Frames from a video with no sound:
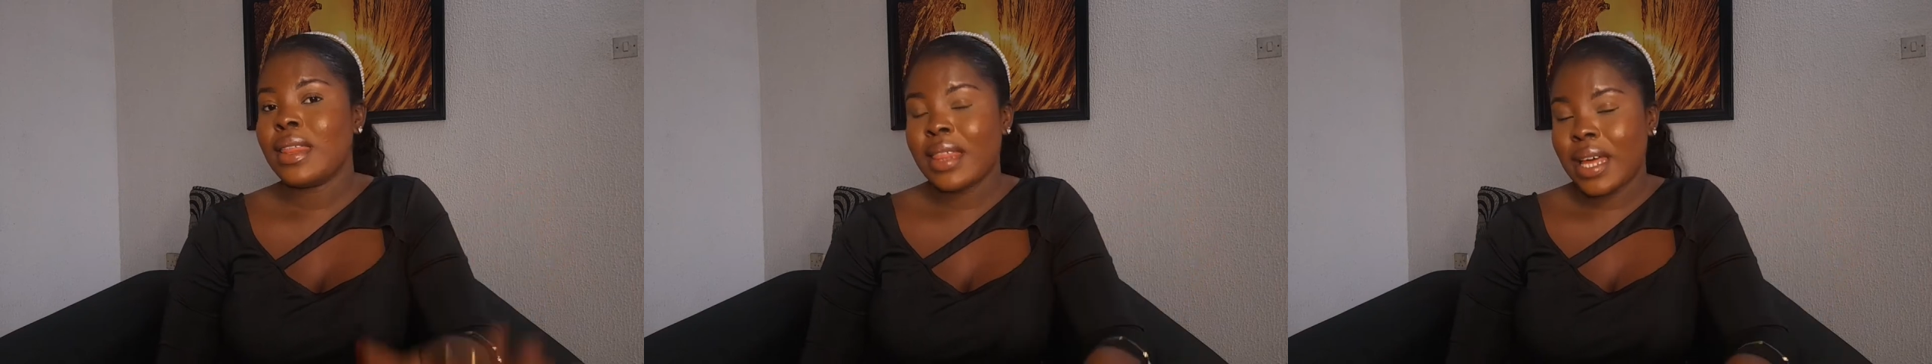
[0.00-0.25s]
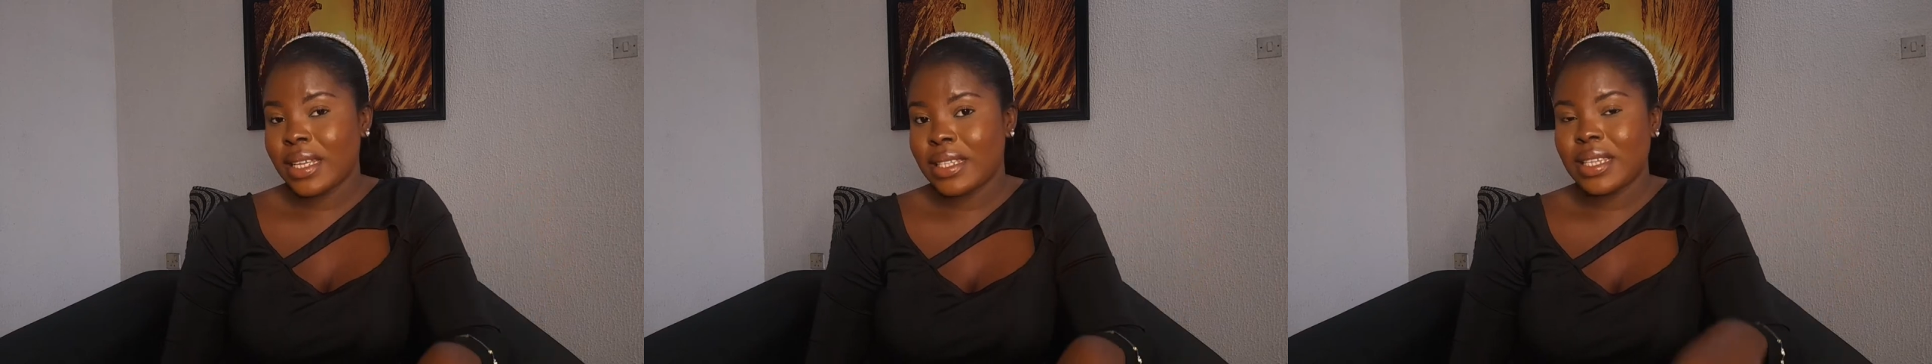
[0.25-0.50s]

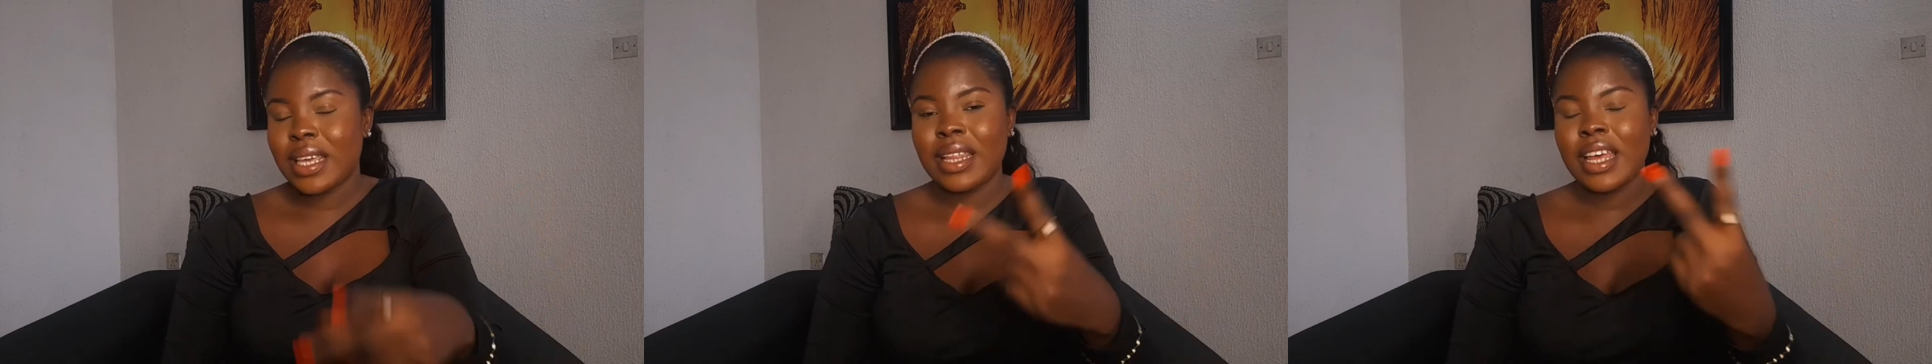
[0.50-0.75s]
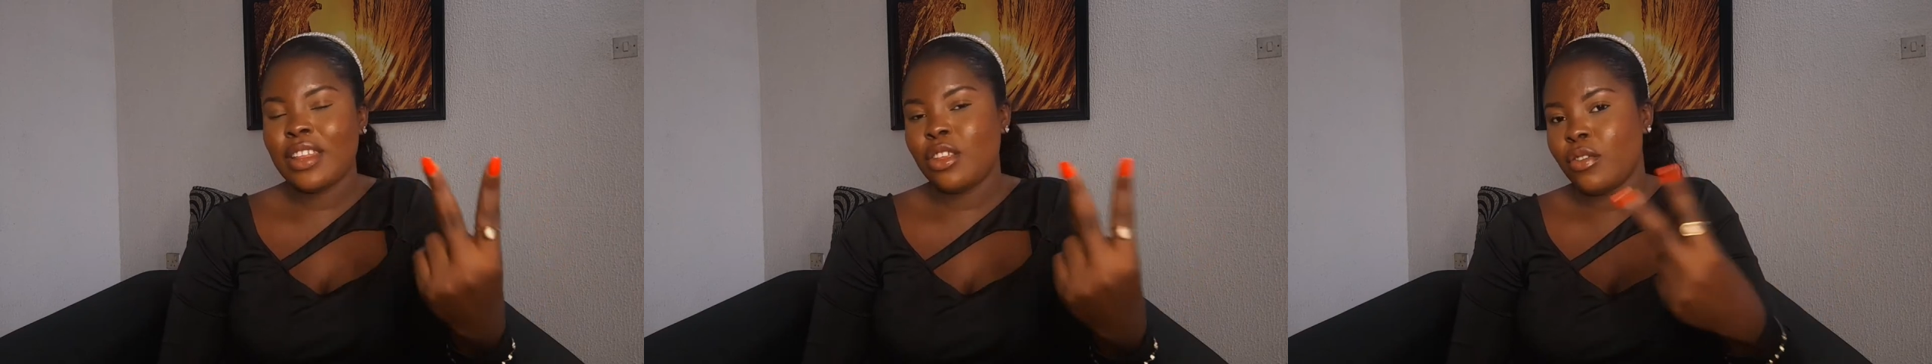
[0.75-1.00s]
dark skin.
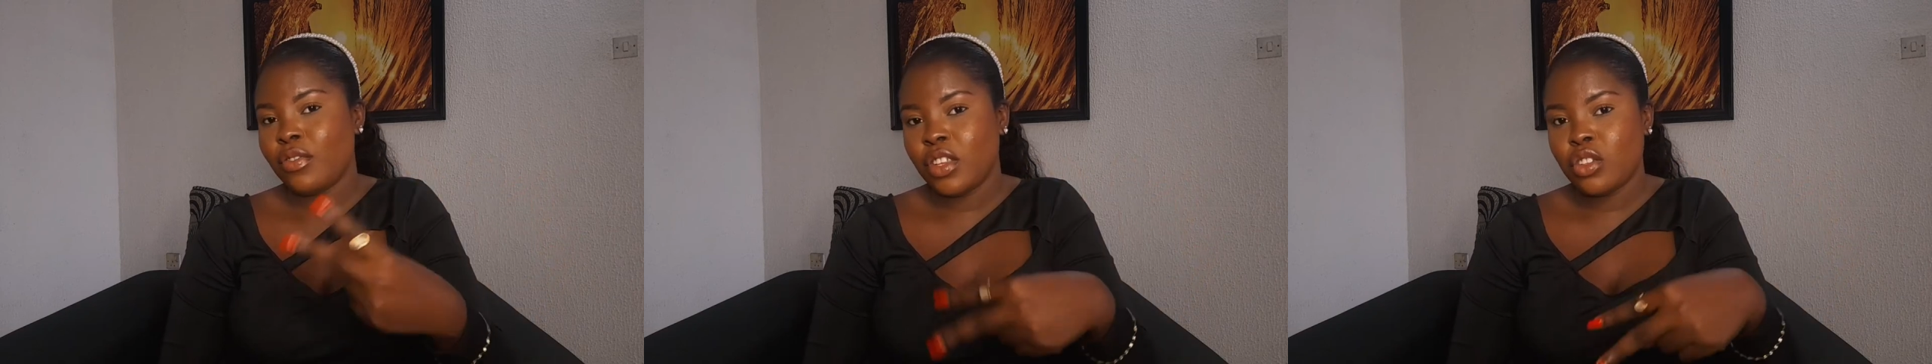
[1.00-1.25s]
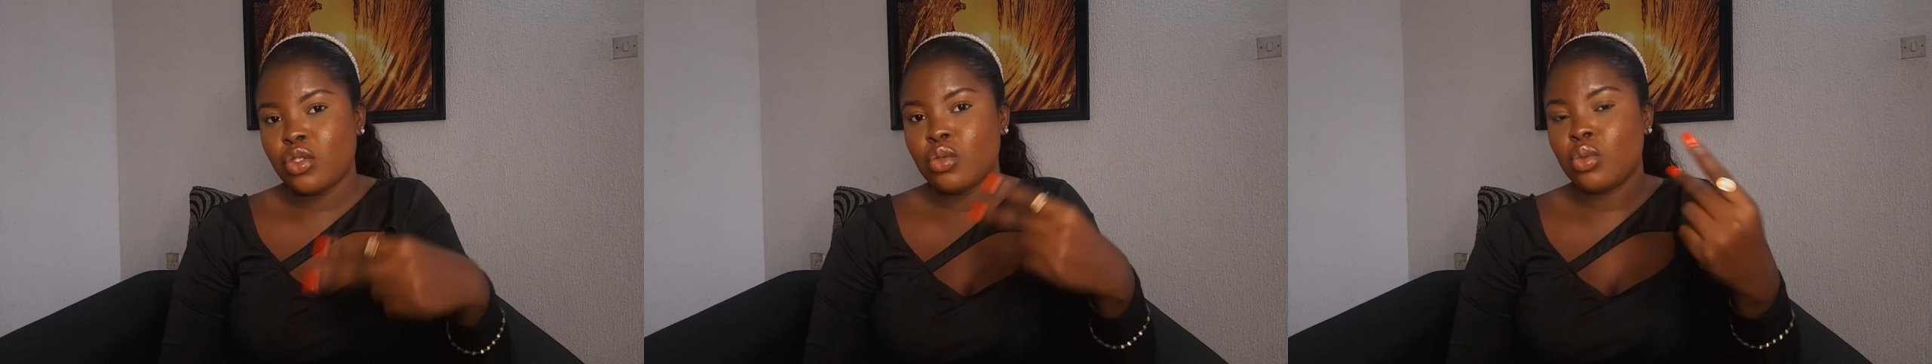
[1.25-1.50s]
Any of
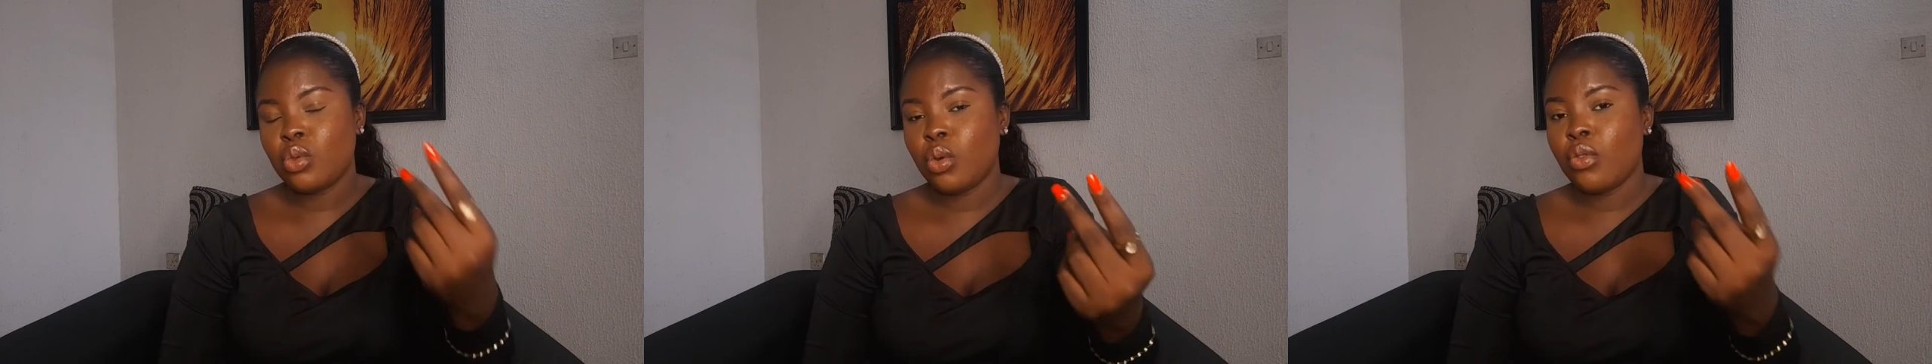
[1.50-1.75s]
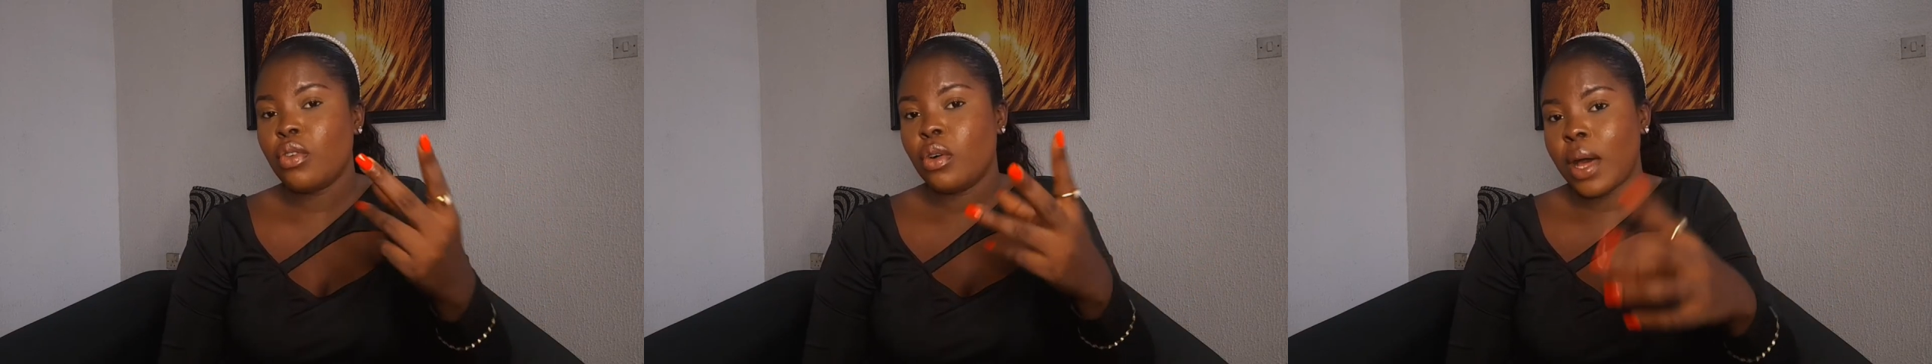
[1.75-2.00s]
these two,
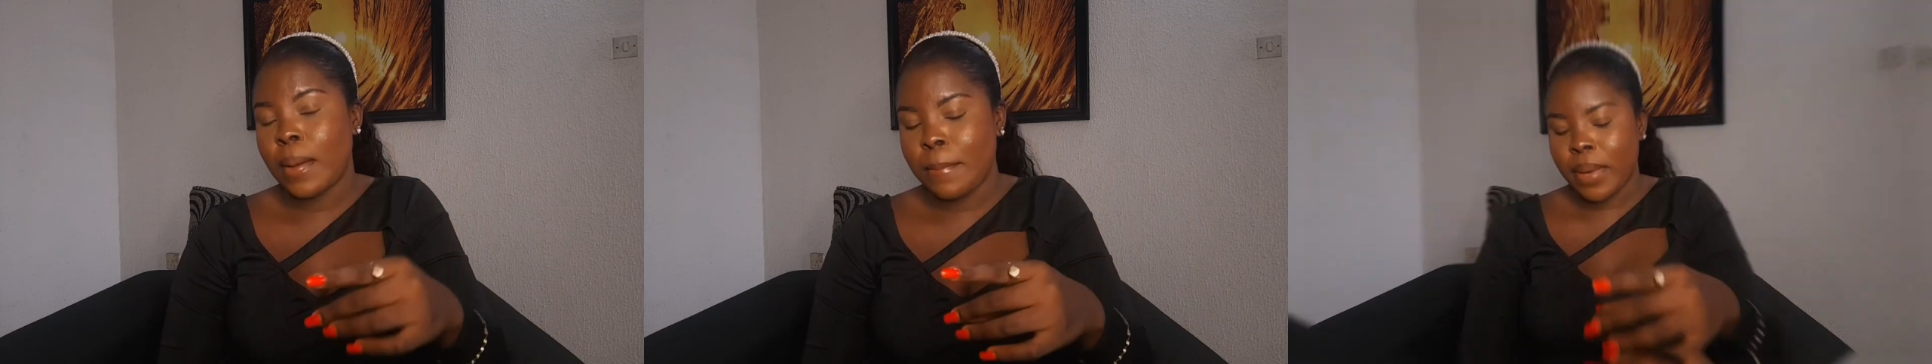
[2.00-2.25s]
Dove or Ambi.